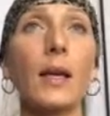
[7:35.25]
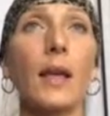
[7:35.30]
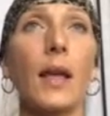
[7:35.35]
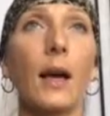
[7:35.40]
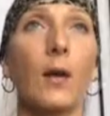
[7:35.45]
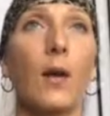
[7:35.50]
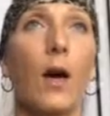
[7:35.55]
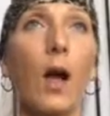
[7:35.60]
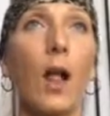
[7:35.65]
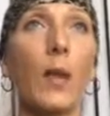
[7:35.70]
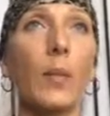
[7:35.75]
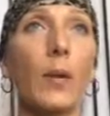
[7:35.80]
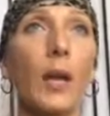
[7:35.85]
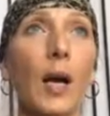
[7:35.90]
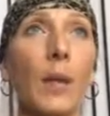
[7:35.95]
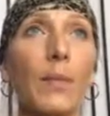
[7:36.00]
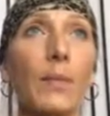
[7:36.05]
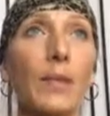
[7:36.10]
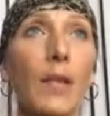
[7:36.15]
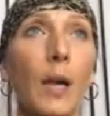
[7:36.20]
That column
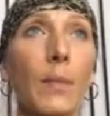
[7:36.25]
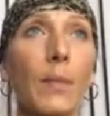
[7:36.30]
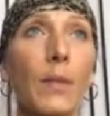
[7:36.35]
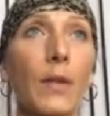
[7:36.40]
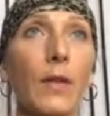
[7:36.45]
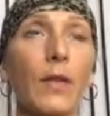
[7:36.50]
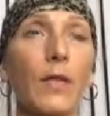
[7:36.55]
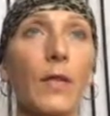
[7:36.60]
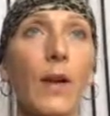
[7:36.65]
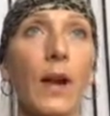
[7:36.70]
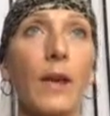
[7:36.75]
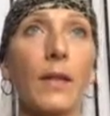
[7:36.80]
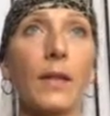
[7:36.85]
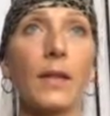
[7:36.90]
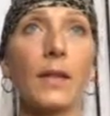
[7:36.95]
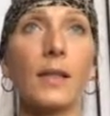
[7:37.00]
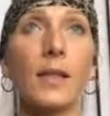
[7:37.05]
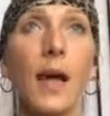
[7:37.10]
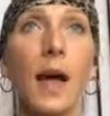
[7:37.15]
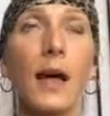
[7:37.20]
comes up the front,
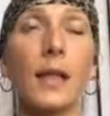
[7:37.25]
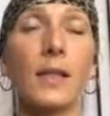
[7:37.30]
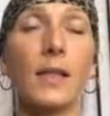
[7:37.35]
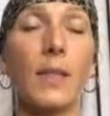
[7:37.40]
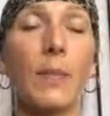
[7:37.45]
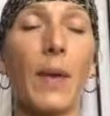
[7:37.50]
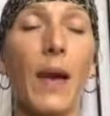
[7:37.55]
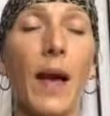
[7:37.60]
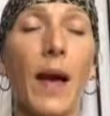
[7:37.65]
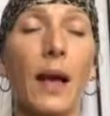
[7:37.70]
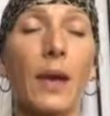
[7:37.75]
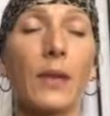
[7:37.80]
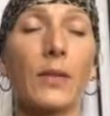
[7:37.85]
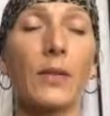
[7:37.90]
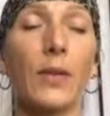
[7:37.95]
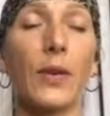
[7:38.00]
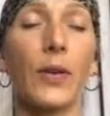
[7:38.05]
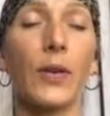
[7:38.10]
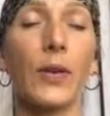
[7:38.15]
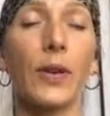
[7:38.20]
the sides, the back,
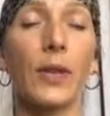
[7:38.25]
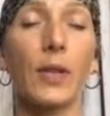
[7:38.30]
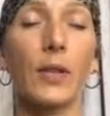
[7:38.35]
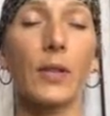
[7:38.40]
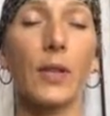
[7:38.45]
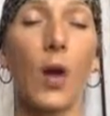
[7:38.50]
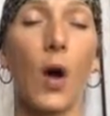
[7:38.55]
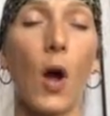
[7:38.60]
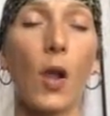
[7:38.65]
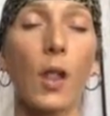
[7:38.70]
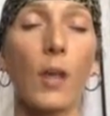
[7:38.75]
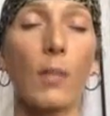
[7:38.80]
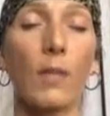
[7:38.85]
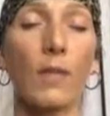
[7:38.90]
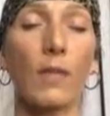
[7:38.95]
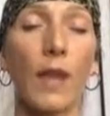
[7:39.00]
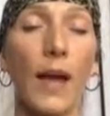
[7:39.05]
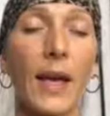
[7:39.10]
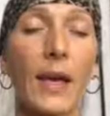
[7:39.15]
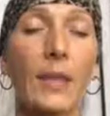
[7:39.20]
so you're in this column
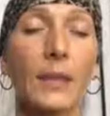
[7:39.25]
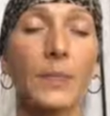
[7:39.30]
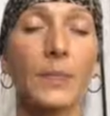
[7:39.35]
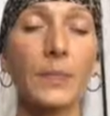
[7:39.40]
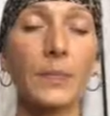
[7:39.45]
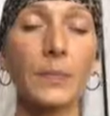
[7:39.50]
of light.